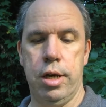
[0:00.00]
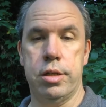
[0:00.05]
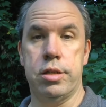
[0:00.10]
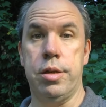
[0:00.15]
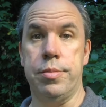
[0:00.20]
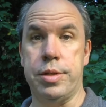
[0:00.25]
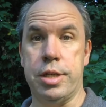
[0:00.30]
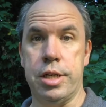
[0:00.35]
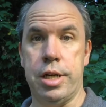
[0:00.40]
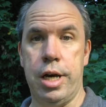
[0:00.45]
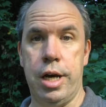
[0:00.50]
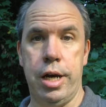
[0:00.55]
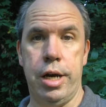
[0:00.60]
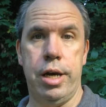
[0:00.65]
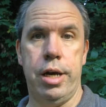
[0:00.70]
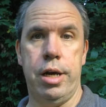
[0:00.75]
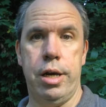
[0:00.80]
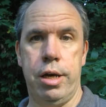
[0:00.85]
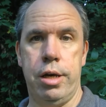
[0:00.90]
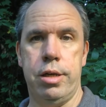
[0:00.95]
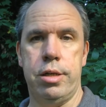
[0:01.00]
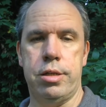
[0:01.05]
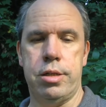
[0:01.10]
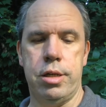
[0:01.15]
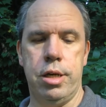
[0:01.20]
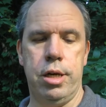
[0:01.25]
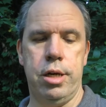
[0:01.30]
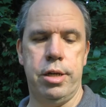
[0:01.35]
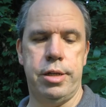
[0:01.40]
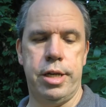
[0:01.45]

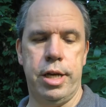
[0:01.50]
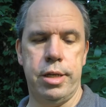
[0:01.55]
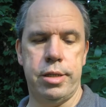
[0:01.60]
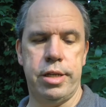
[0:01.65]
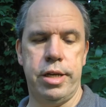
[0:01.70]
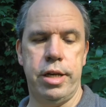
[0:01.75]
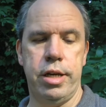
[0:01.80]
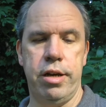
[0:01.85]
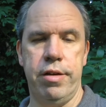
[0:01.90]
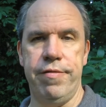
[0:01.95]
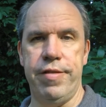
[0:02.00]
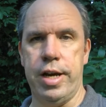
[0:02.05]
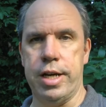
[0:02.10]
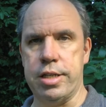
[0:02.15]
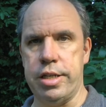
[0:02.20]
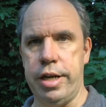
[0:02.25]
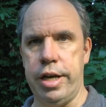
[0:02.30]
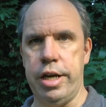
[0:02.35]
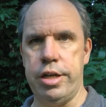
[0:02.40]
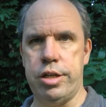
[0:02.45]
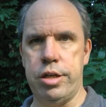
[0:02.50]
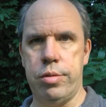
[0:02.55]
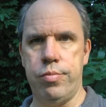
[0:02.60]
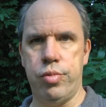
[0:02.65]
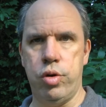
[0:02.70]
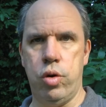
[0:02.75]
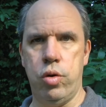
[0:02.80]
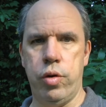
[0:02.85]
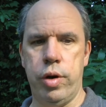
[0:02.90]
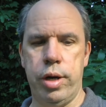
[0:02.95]
subsidized testing and vaccination
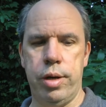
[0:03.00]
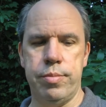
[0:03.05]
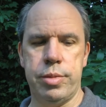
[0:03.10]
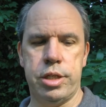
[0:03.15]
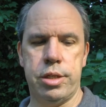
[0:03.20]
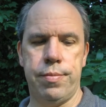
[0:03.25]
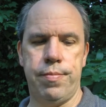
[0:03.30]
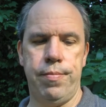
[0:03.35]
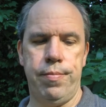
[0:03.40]
programs.